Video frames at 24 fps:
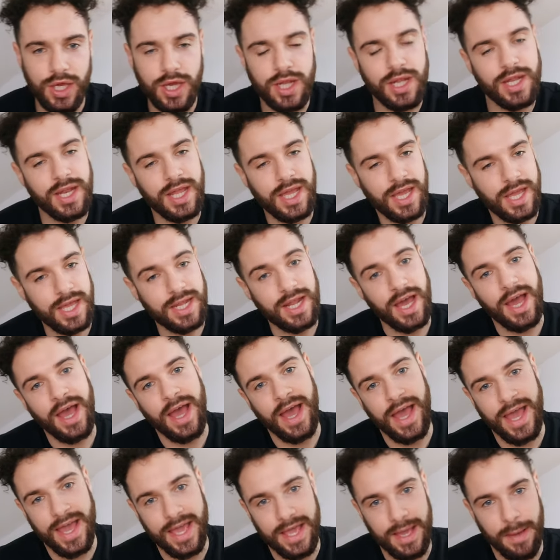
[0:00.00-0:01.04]
gonna need
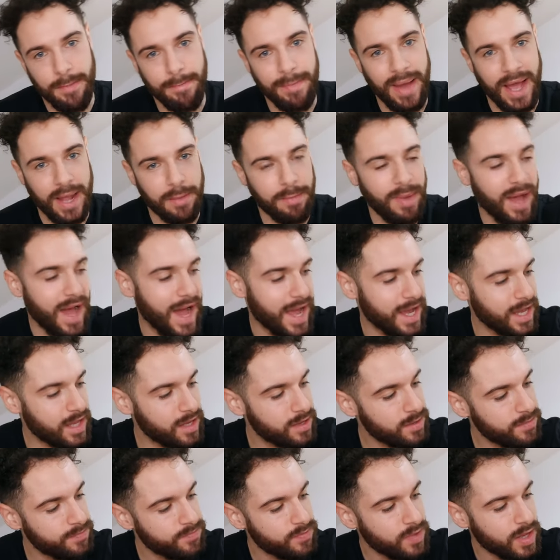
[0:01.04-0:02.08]
a backpack.
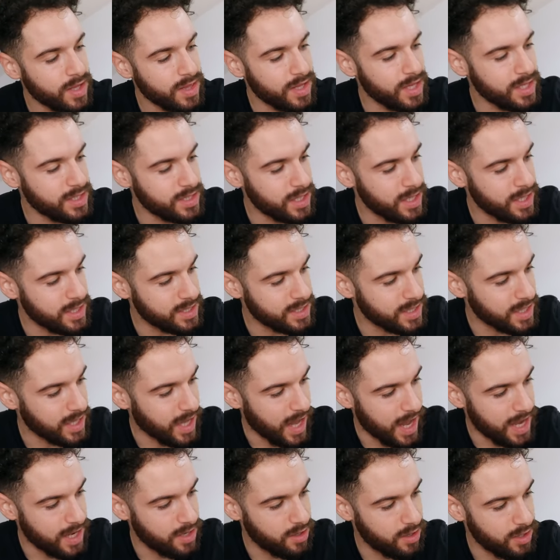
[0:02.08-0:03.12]
This is the
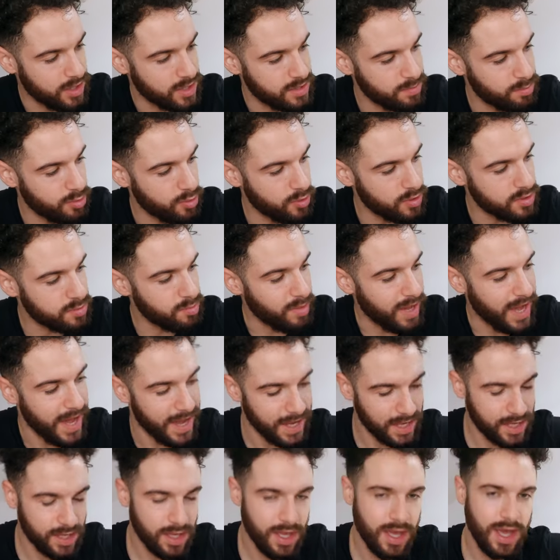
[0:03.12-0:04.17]
K nine Sport
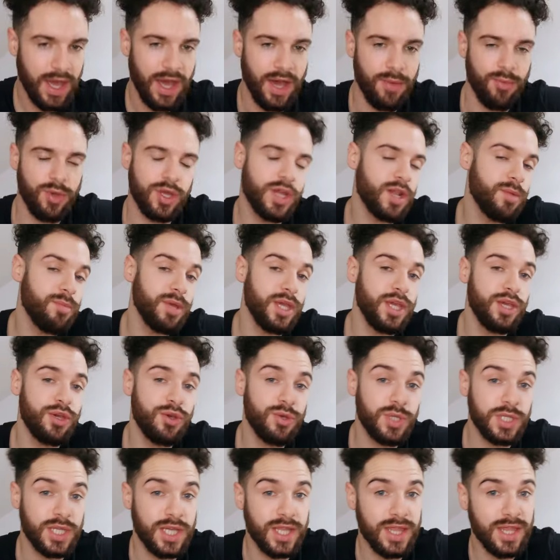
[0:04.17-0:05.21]
Sack, and we're gonna be
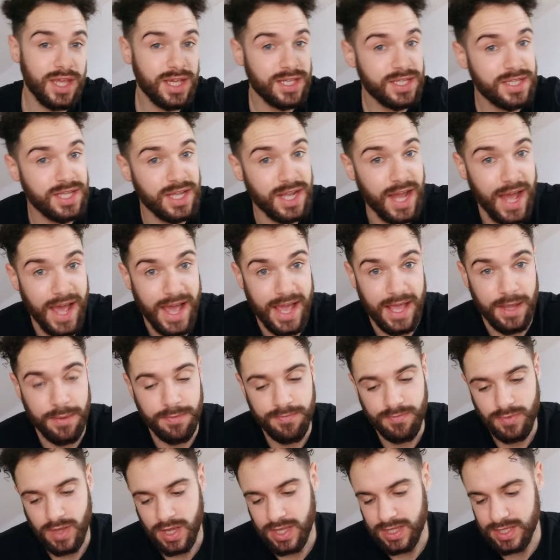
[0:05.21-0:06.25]
using this today
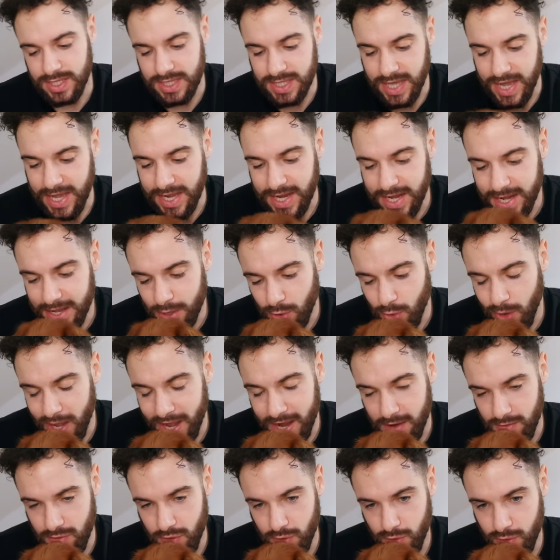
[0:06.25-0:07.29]
to take little
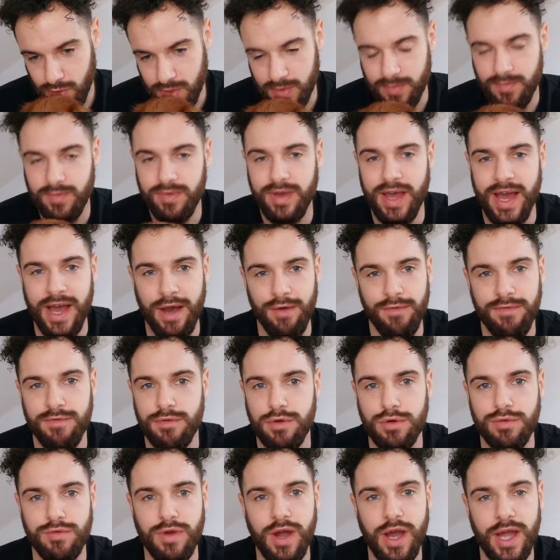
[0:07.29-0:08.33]
Harold out for
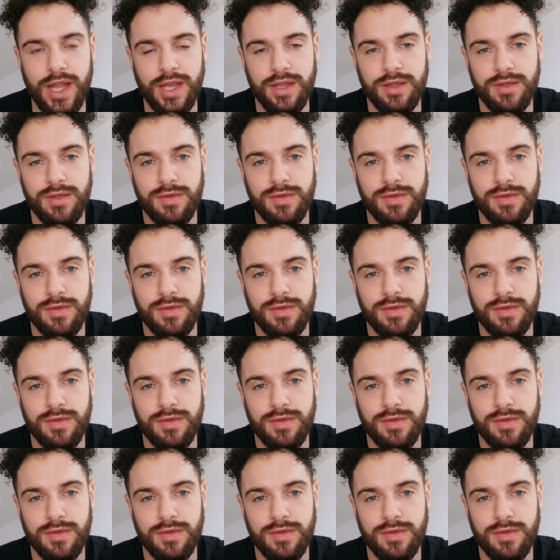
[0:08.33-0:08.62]
a ride.